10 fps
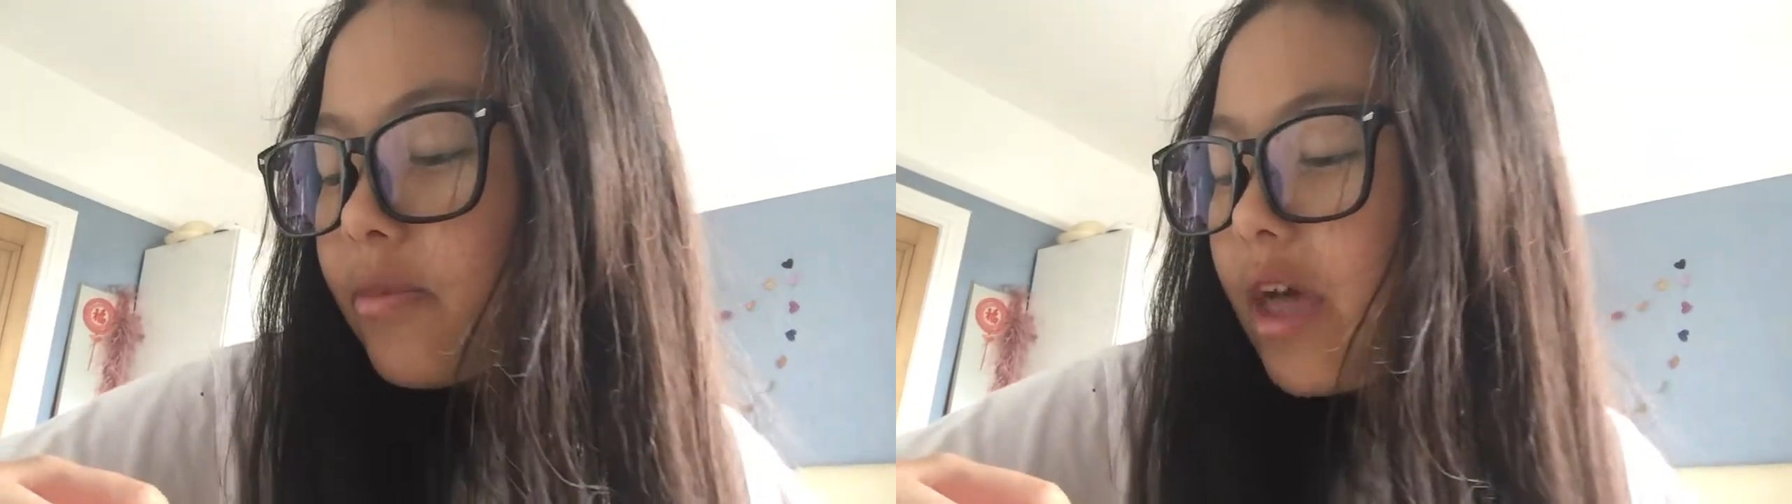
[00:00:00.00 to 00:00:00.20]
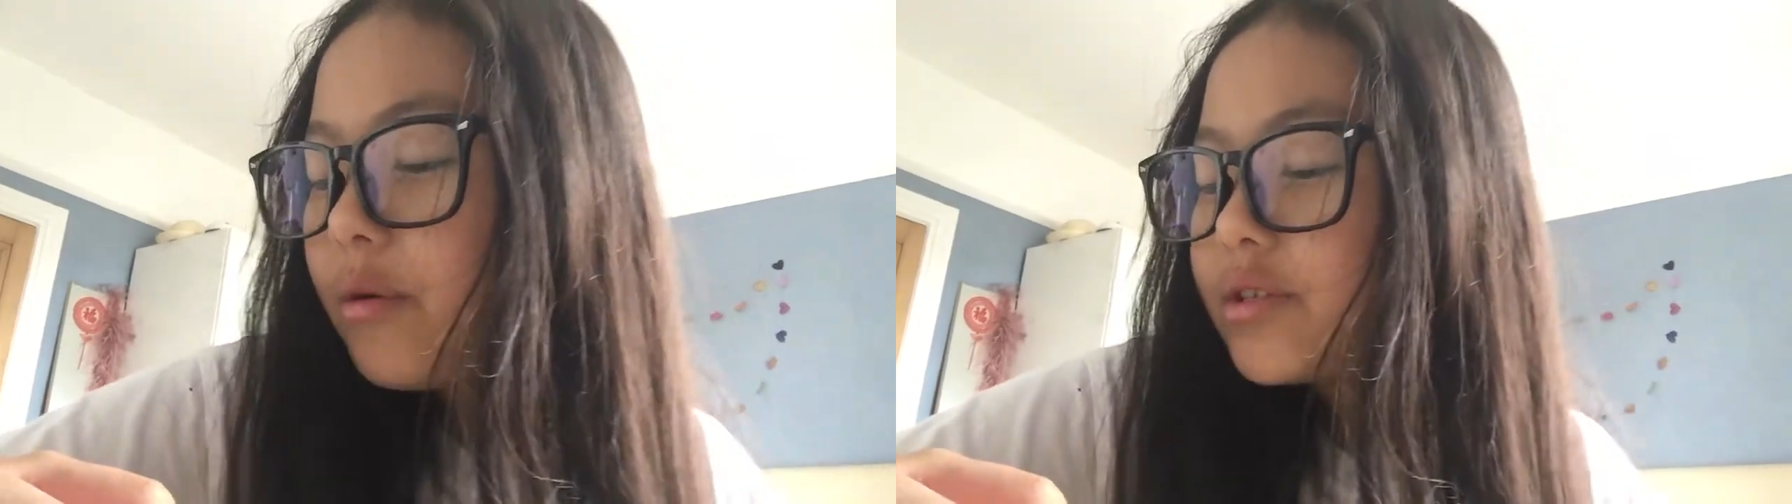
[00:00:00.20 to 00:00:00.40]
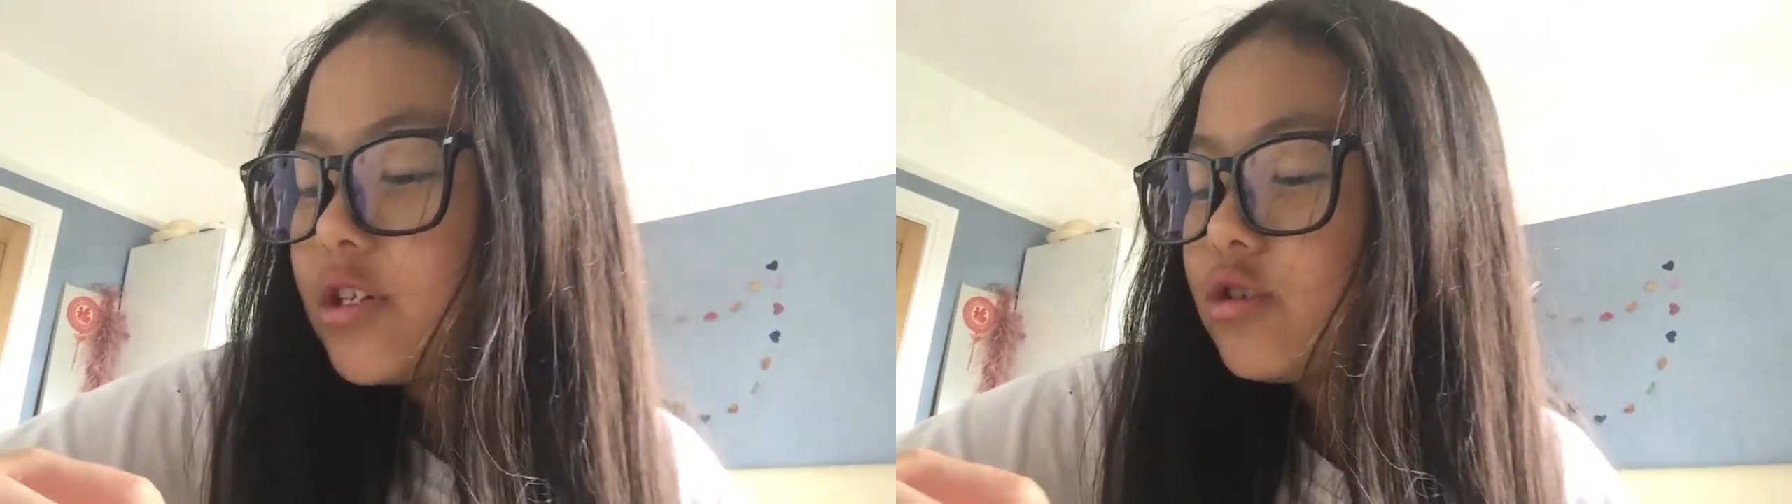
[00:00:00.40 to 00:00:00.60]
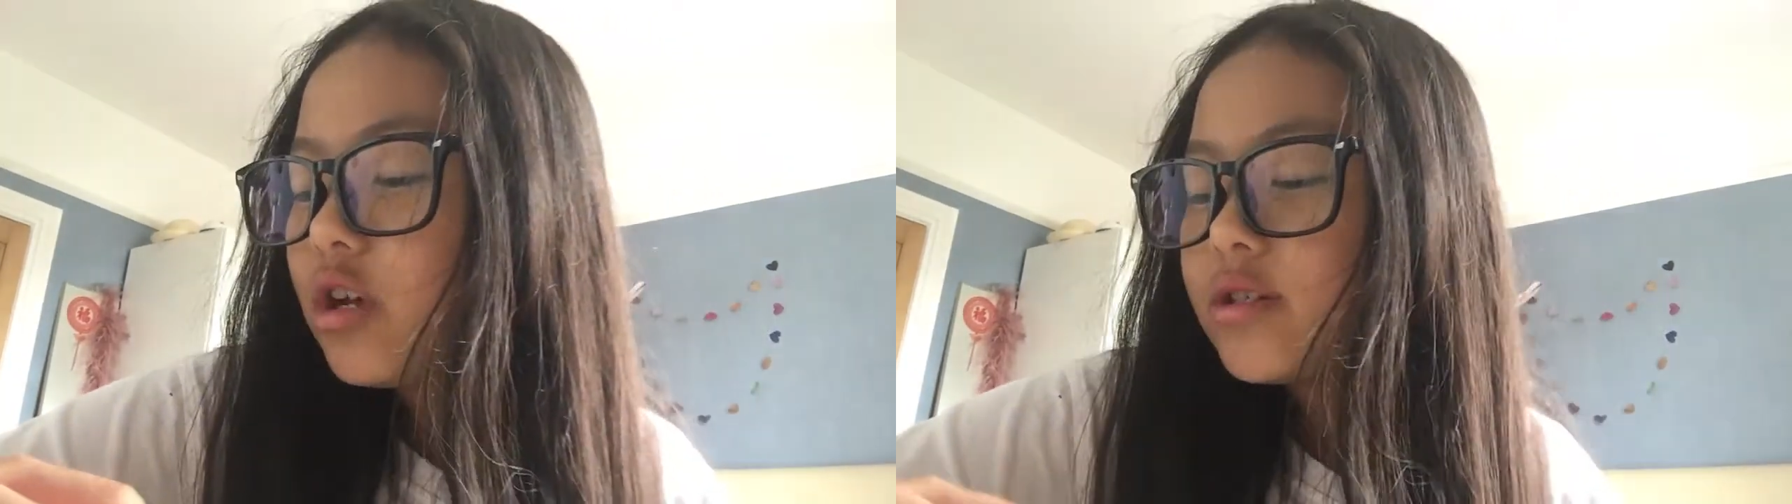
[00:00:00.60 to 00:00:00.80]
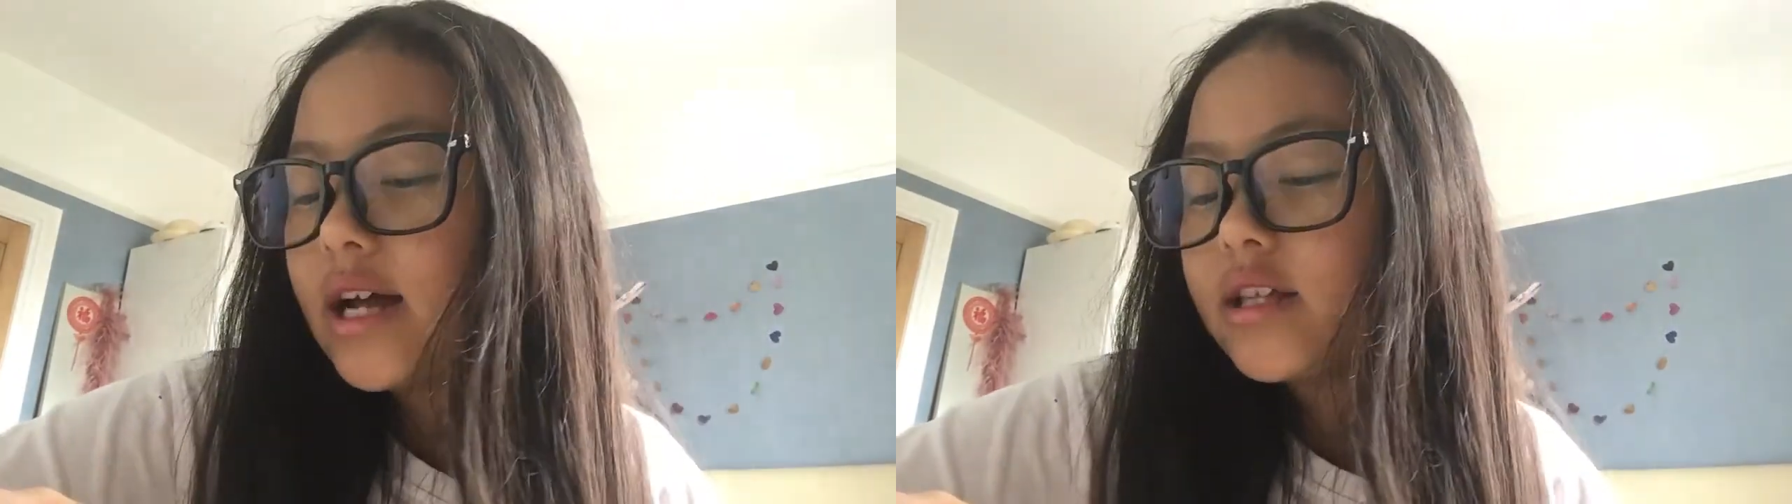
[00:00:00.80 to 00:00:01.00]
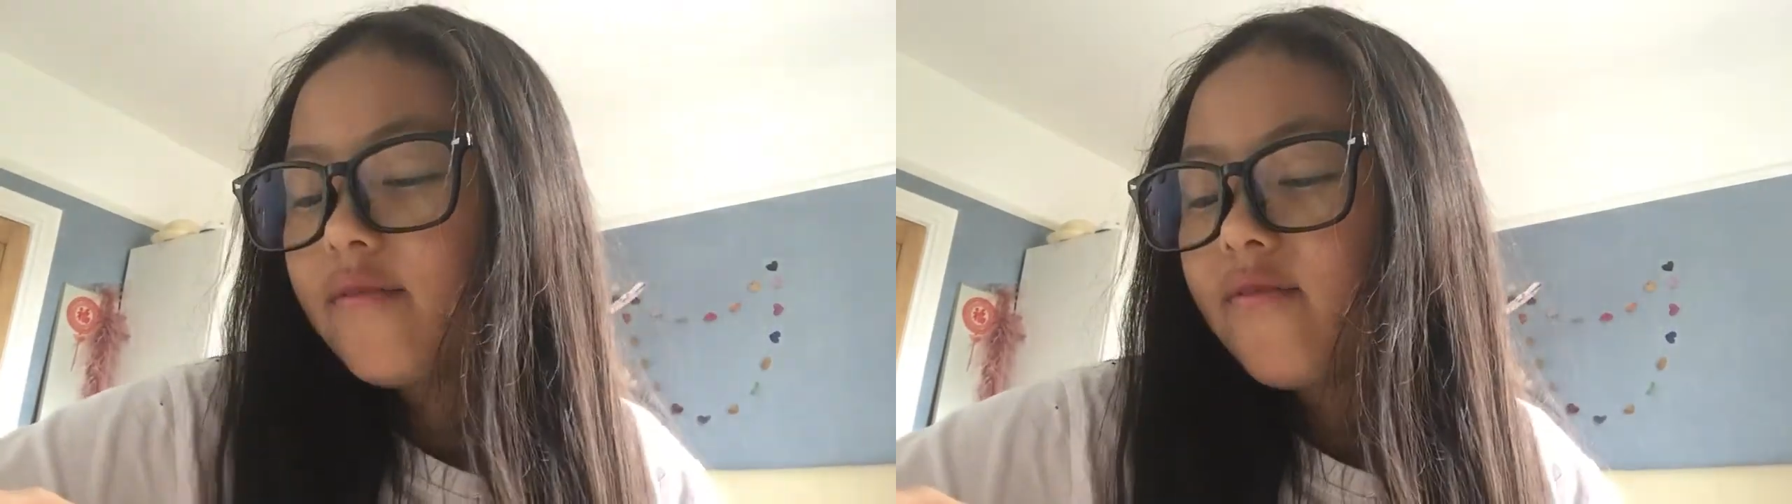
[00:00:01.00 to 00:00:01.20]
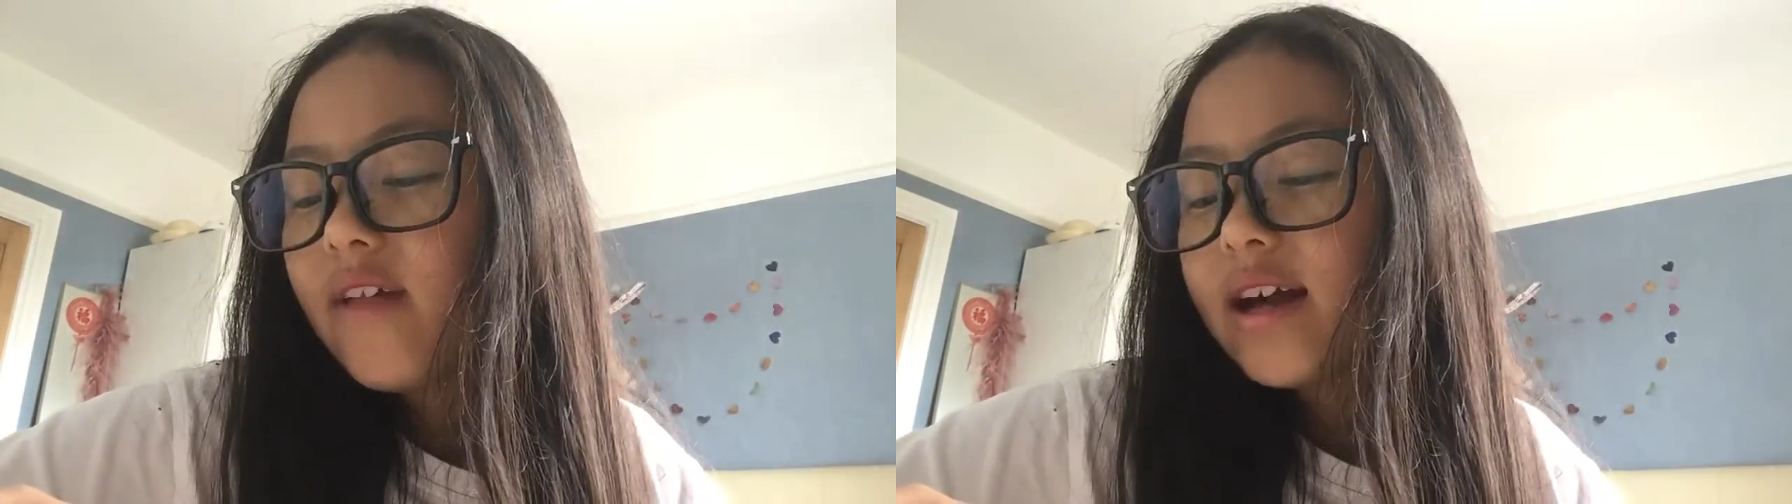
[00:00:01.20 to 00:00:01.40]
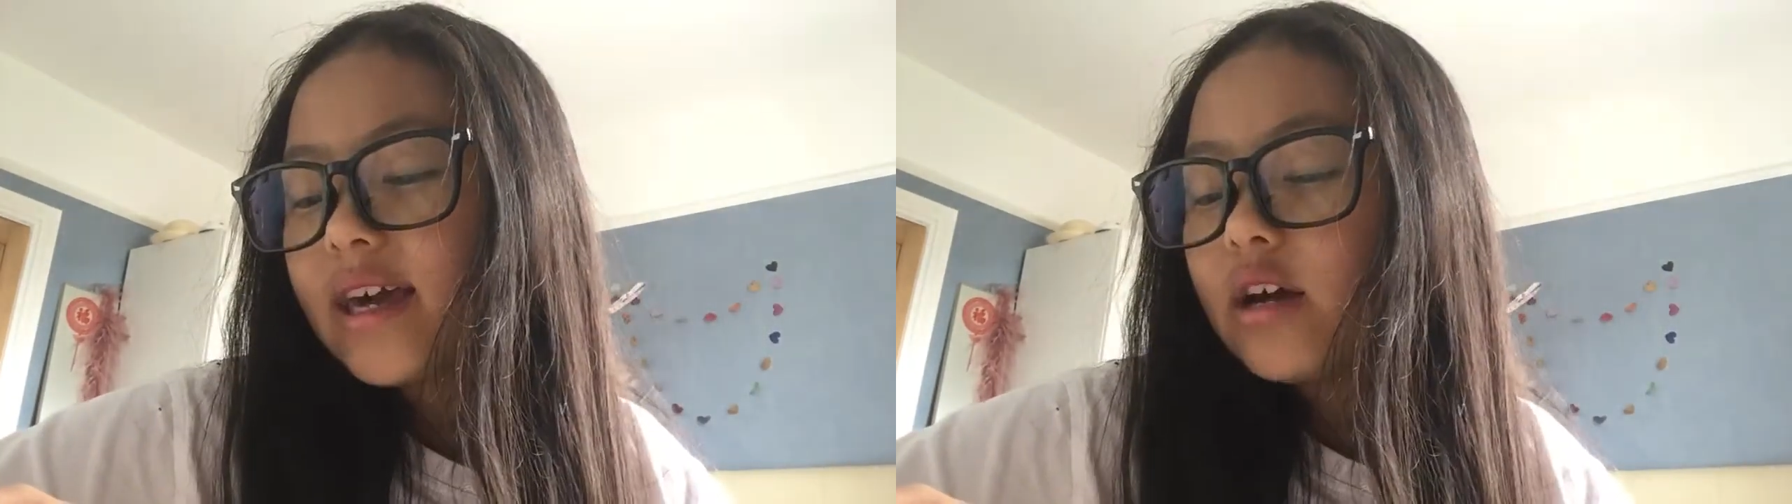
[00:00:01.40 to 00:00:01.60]
There were still no signs of
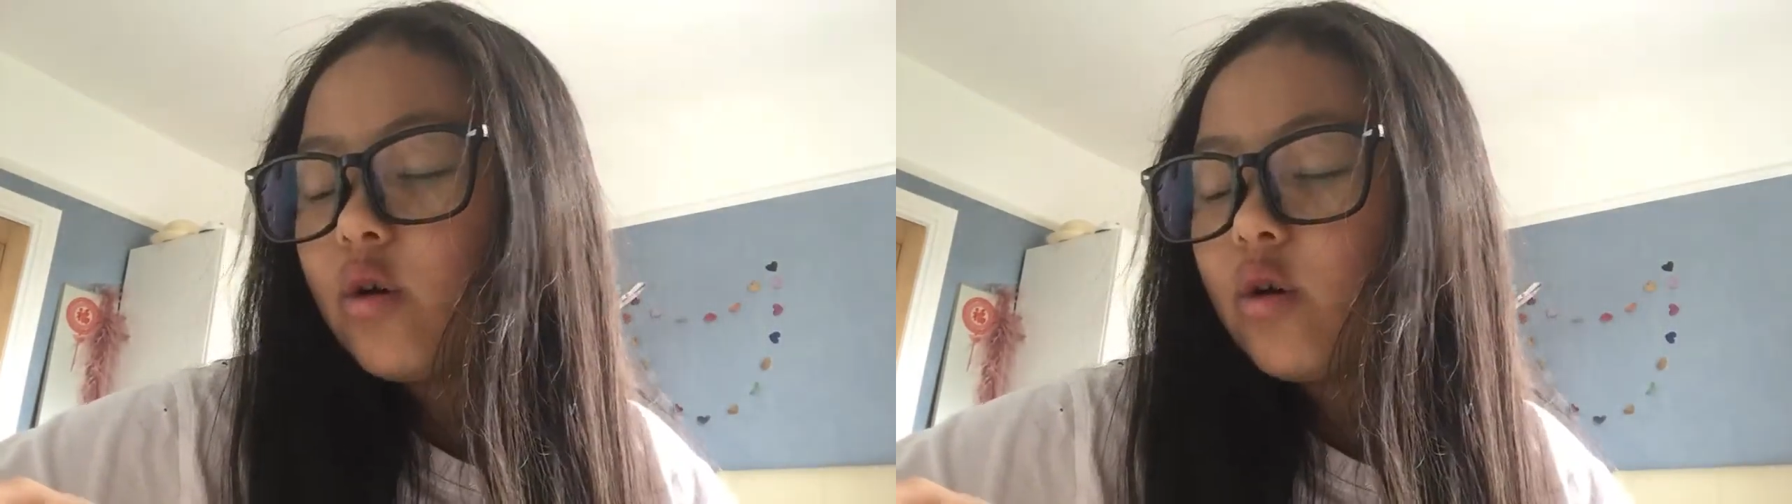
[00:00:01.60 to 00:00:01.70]
flagging